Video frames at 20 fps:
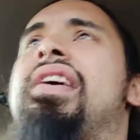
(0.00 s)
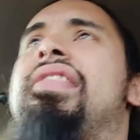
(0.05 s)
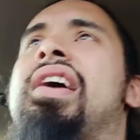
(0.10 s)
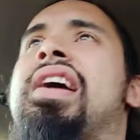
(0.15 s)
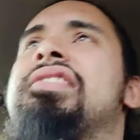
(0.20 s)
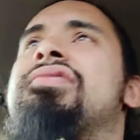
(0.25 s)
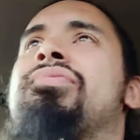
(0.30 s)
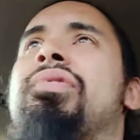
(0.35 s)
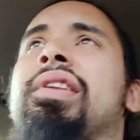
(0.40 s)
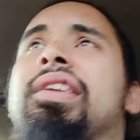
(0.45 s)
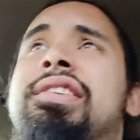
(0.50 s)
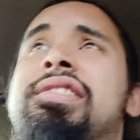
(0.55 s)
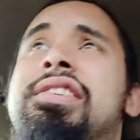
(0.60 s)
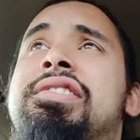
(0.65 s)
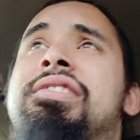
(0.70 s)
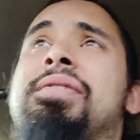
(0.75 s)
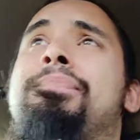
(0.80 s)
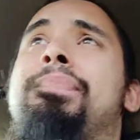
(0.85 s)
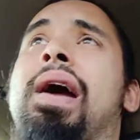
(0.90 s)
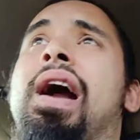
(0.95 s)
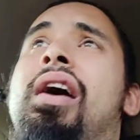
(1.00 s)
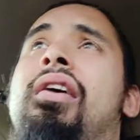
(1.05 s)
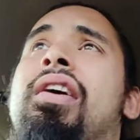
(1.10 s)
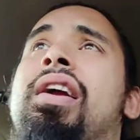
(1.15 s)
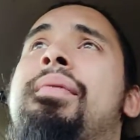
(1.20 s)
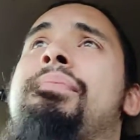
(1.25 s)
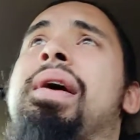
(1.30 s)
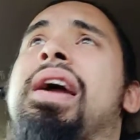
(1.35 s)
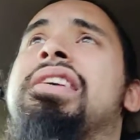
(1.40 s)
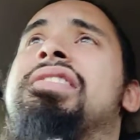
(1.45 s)
That's really
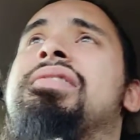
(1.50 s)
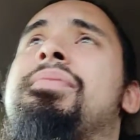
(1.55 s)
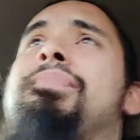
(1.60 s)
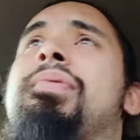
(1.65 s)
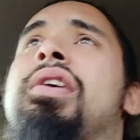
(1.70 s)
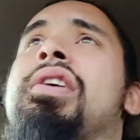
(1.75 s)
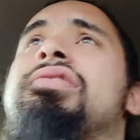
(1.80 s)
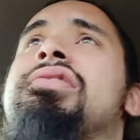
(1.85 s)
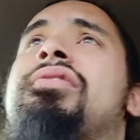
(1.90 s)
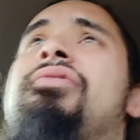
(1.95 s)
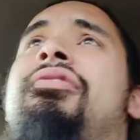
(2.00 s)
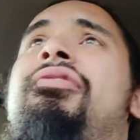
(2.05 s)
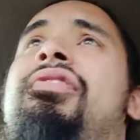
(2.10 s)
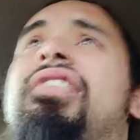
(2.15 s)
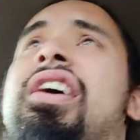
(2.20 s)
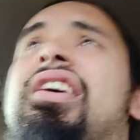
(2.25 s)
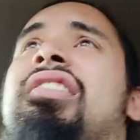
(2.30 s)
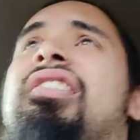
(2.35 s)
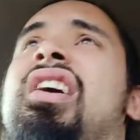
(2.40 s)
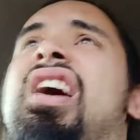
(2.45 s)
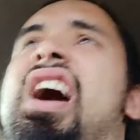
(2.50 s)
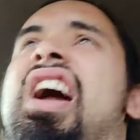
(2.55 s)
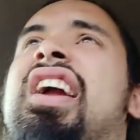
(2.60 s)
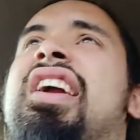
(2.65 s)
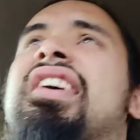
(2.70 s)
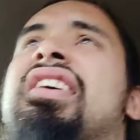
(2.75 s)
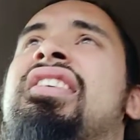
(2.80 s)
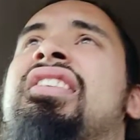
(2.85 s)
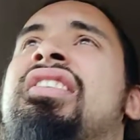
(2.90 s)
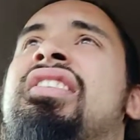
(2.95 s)
disempowering. It makes the person feel
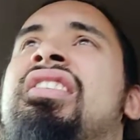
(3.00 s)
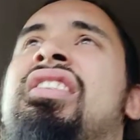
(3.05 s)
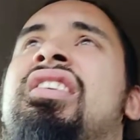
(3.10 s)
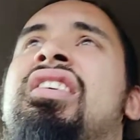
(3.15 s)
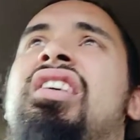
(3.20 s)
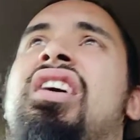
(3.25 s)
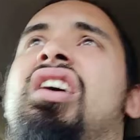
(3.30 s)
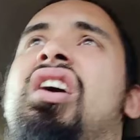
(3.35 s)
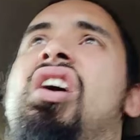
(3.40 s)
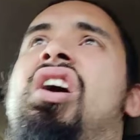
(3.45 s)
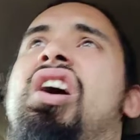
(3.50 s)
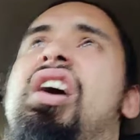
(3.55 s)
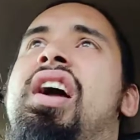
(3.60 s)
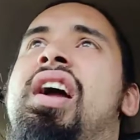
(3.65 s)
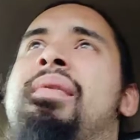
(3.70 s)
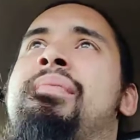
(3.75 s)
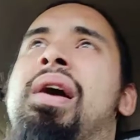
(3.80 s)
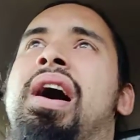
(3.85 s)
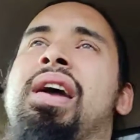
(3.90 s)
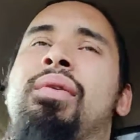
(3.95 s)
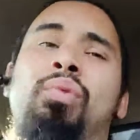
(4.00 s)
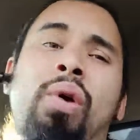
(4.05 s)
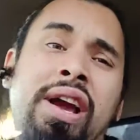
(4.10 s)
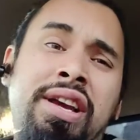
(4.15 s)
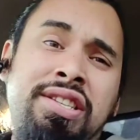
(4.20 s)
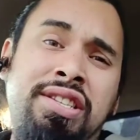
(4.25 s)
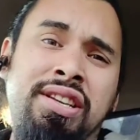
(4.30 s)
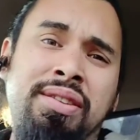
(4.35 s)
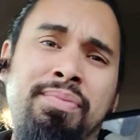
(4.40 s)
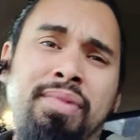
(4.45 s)
like, oh, am I
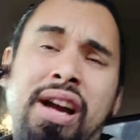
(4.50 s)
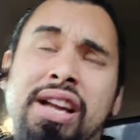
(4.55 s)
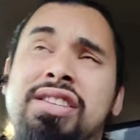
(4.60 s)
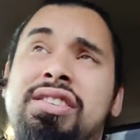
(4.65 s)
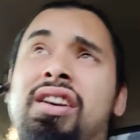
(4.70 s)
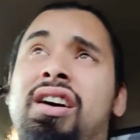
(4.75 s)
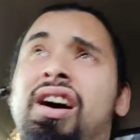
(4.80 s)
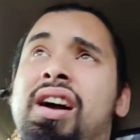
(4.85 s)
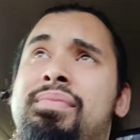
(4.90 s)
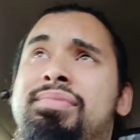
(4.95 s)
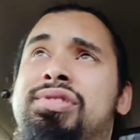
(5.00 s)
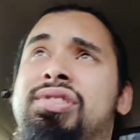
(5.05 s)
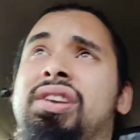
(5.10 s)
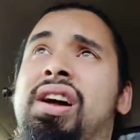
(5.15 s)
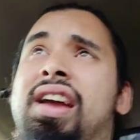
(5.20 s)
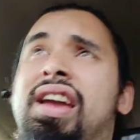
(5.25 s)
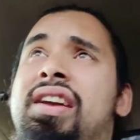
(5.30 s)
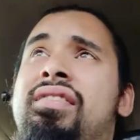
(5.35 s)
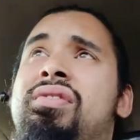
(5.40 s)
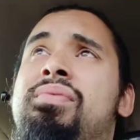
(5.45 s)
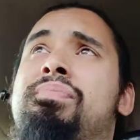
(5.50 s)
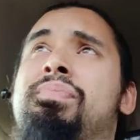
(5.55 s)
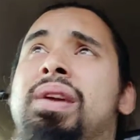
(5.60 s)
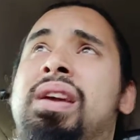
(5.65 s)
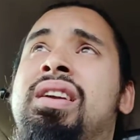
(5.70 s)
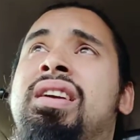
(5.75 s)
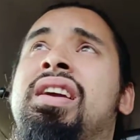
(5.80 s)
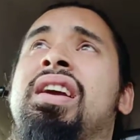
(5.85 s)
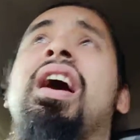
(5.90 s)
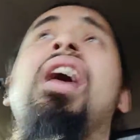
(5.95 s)
wasting my time? Should I even
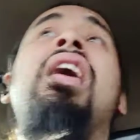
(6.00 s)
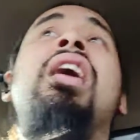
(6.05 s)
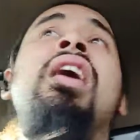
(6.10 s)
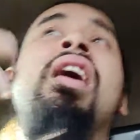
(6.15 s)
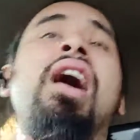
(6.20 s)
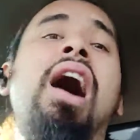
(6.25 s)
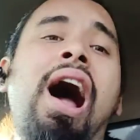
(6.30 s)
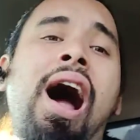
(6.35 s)
be here?